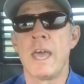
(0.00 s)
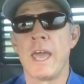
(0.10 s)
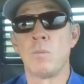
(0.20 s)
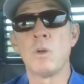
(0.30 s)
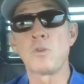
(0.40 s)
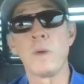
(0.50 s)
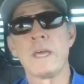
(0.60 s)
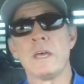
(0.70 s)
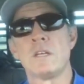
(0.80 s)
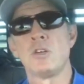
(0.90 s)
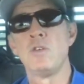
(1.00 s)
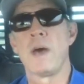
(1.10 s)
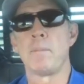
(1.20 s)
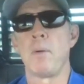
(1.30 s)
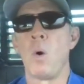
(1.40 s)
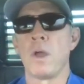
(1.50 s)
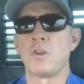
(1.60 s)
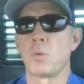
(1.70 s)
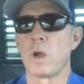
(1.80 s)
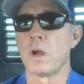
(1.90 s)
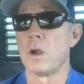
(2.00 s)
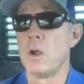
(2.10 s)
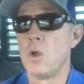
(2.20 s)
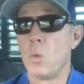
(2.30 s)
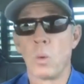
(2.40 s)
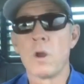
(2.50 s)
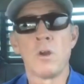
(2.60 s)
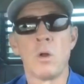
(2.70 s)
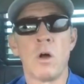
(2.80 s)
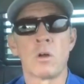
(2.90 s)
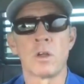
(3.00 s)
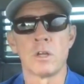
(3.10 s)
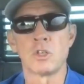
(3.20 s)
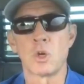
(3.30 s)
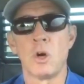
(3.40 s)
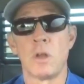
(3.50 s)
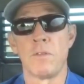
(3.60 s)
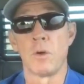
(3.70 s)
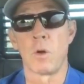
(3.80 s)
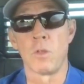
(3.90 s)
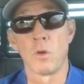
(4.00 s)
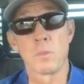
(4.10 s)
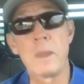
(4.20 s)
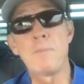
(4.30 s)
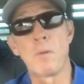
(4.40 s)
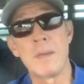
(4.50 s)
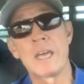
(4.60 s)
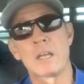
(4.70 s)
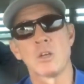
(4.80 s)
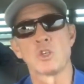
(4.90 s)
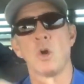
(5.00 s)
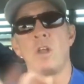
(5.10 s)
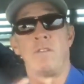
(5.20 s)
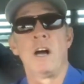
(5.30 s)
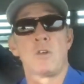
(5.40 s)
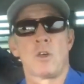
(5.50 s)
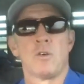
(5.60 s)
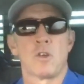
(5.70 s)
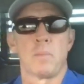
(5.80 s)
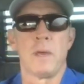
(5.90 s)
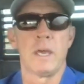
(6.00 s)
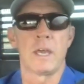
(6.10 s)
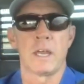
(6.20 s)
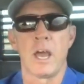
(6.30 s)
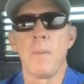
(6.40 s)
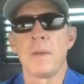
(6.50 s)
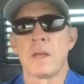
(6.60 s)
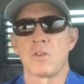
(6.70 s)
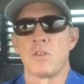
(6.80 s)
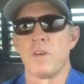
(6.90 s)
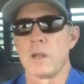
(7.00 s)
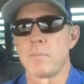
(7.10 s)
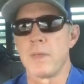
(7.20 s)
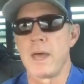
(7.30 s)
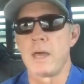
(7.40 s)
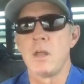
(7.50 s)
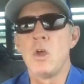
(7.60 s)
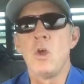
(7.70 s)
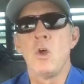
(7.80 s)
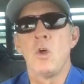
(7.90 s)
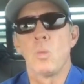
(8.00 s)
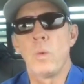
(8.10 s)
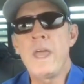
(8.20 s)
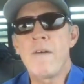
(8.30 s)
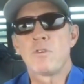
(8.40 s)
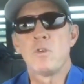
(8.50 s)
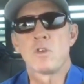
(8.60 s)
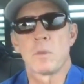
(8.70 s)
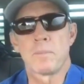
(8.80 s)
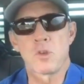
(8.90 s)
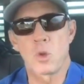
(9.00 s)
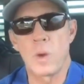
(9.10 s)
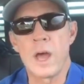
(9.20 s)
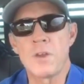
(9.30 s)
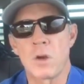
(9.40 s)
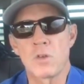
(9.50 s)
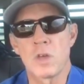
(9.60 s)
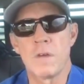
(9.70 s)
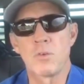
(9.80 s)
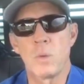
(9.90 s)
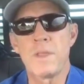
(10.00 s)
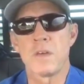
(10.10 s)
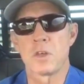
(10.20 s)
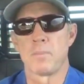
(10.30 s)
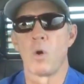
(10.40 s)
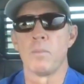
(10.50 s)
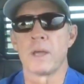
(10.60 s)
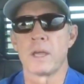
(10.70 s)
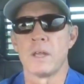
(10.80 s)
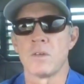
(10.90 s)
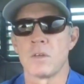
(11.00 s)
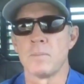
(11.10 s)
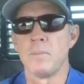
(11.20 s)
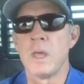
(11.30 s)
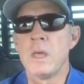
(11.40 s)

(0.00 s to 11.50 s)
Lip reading: And once we get to that point to where we're no longer in control of those, or those people being in control of us, so to speak, and helping us develop that, we have to surround ourselves with that support mechanism